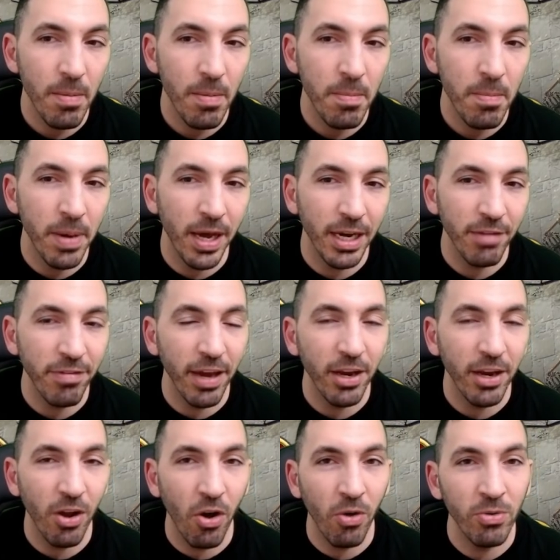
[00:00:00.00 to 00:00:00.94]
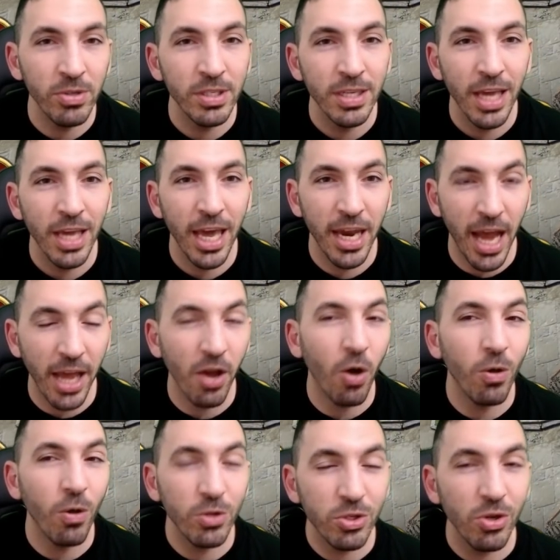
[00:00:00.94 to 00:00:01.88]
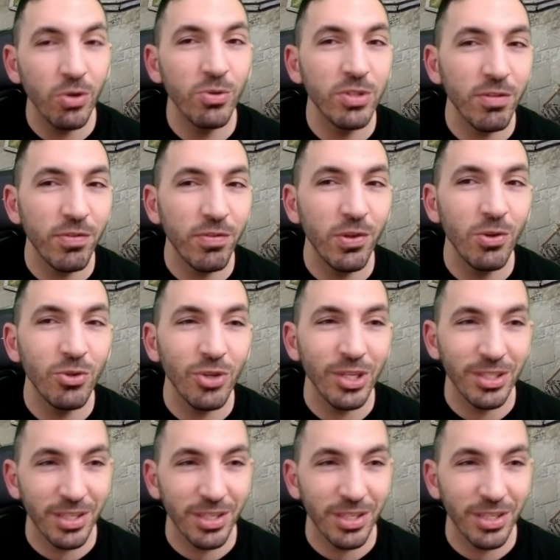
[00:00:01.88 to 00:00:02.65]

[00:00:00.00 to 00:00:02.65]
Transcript: But if I don't, and I also lose the fusion,